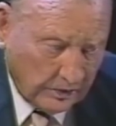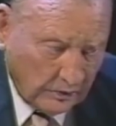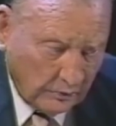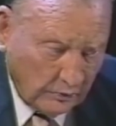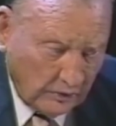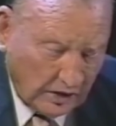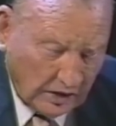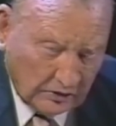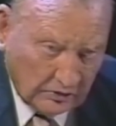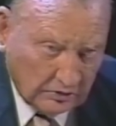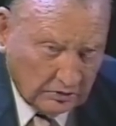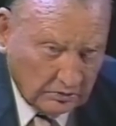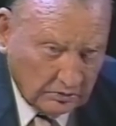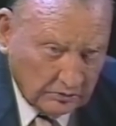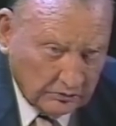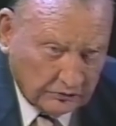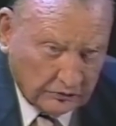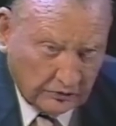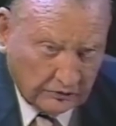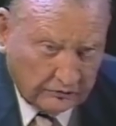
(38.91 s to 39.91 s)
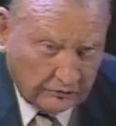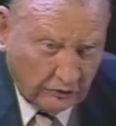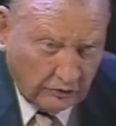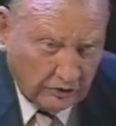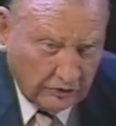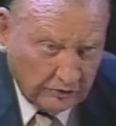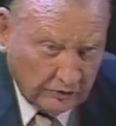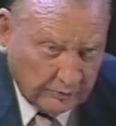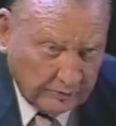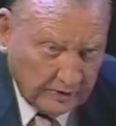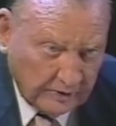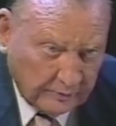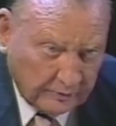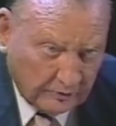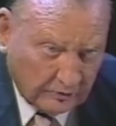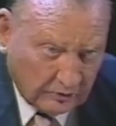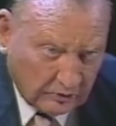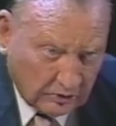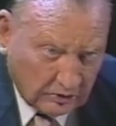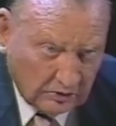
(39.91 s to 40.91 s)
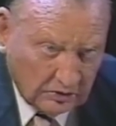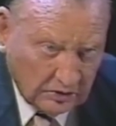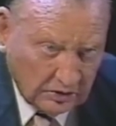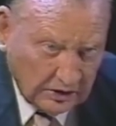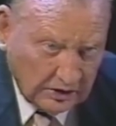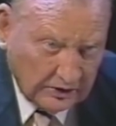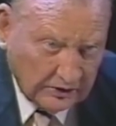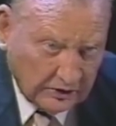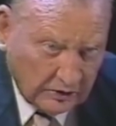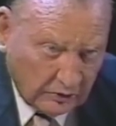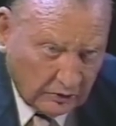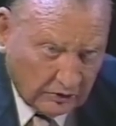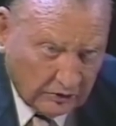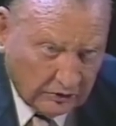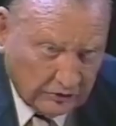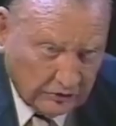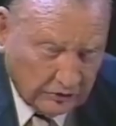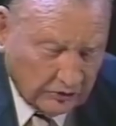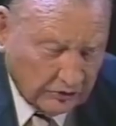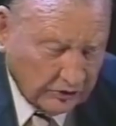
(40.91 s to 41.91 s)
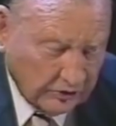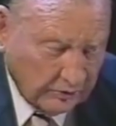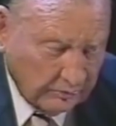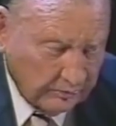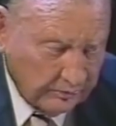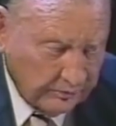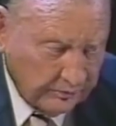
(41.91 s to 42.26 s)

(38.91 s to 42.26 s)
we had 300 or 400 people in the auditorium.